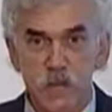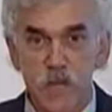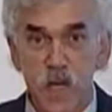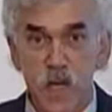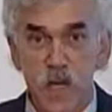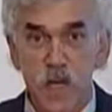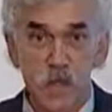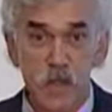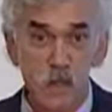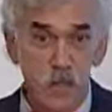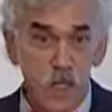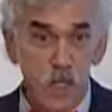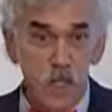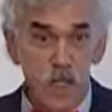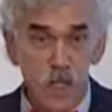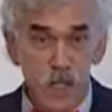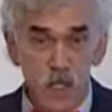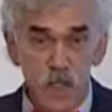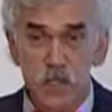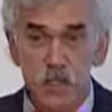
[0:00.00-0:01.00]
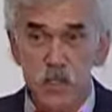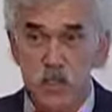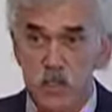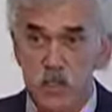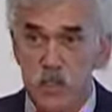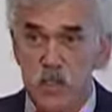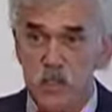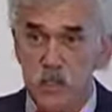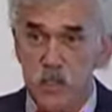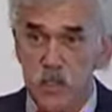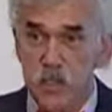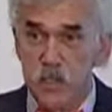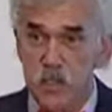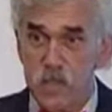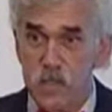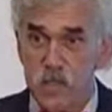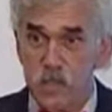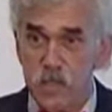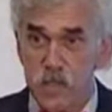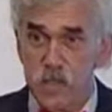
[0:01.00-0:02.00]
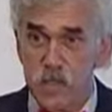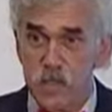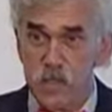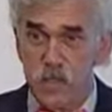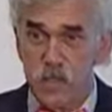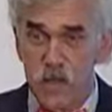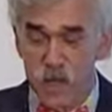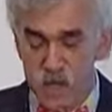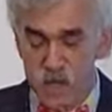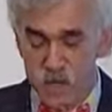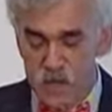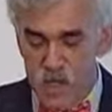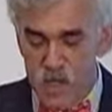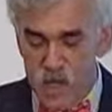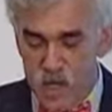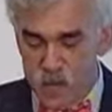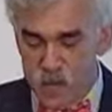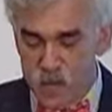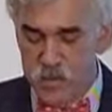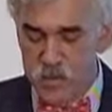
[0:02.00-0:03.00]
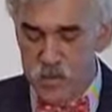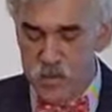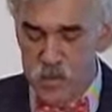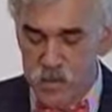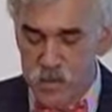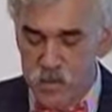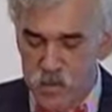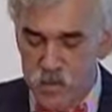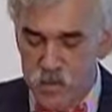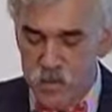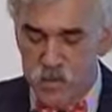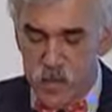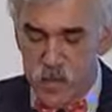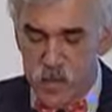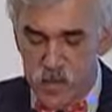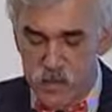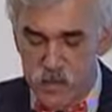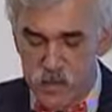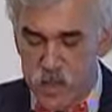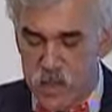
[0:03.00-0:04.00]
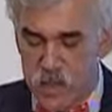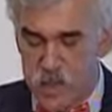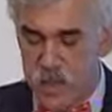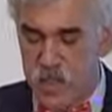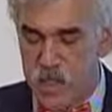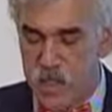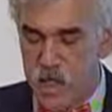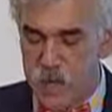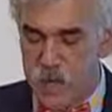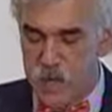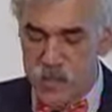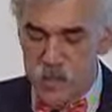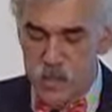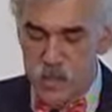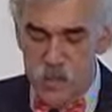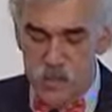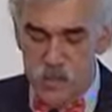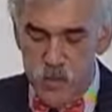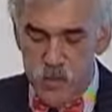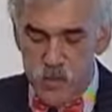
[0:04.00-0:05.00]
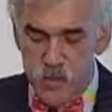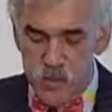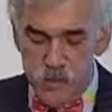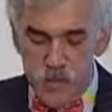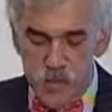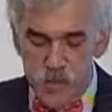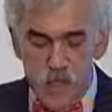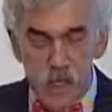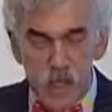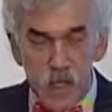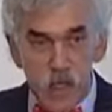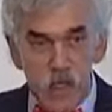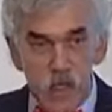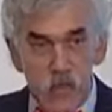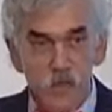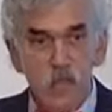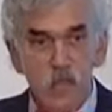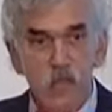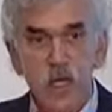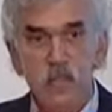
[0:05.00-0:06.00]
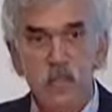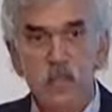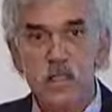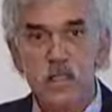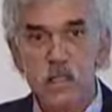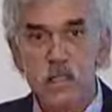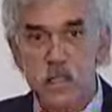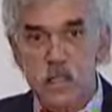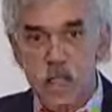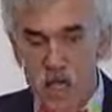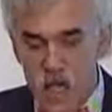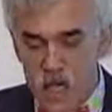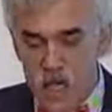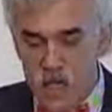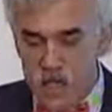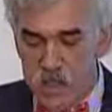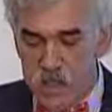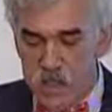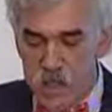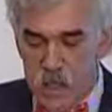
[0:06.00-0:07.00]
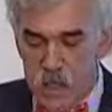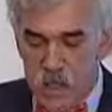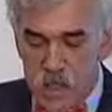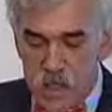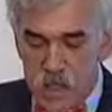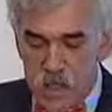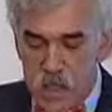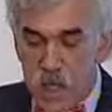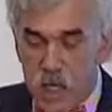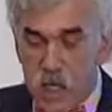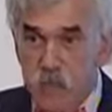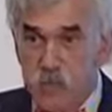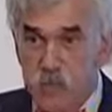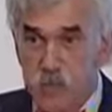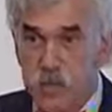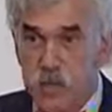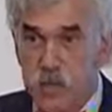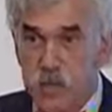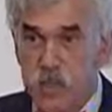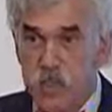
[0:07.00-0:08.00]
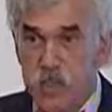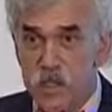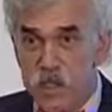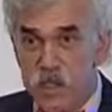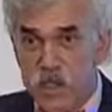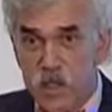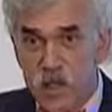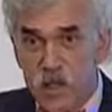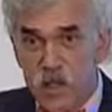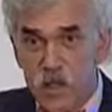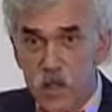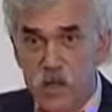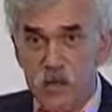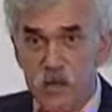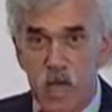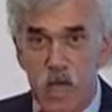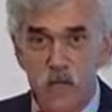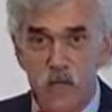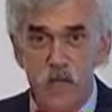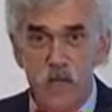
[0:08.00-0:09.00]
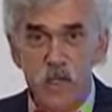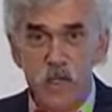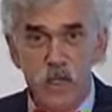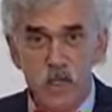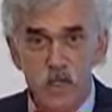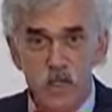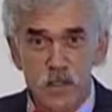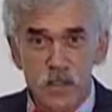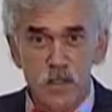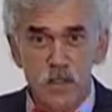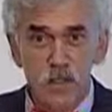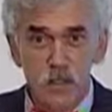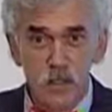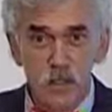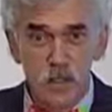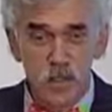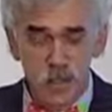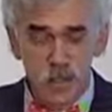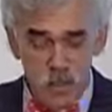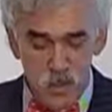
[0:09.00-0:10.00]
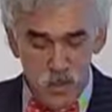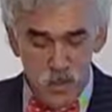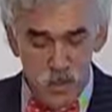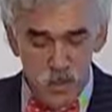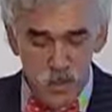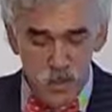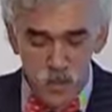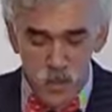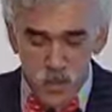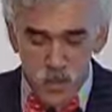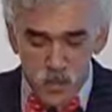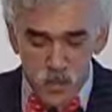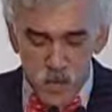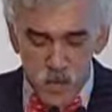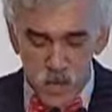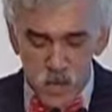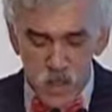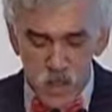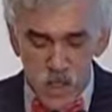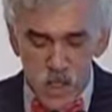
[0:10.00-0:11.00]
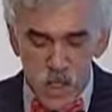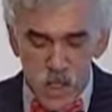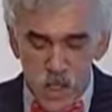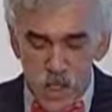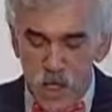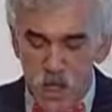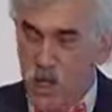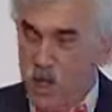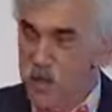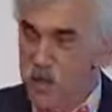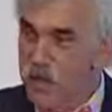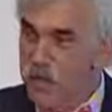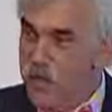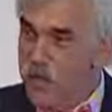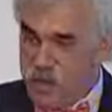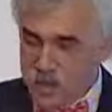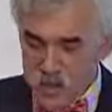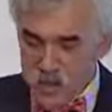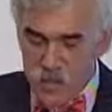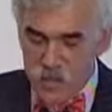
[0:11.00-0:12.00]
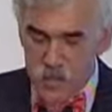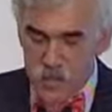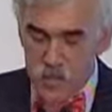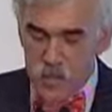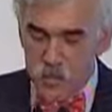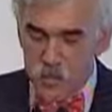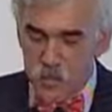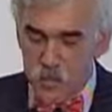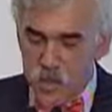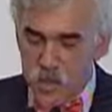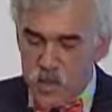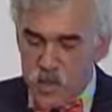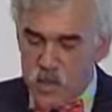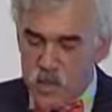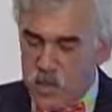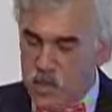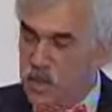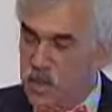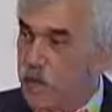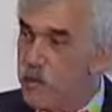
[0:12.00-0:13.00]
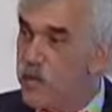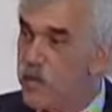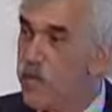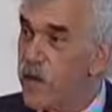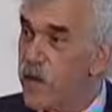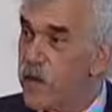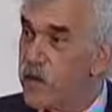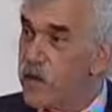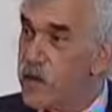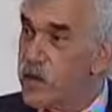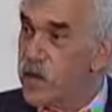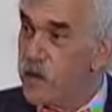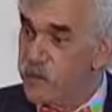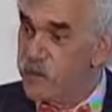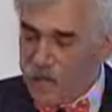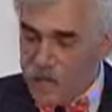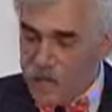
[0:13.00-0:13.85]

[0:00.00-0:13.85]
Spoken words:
by election, so the justified absolute leader of the opposition party. In 2009, Yale University, that other Ivy League institution a little bit north of here, honored Ms. Livni with the Chubb Fellowship.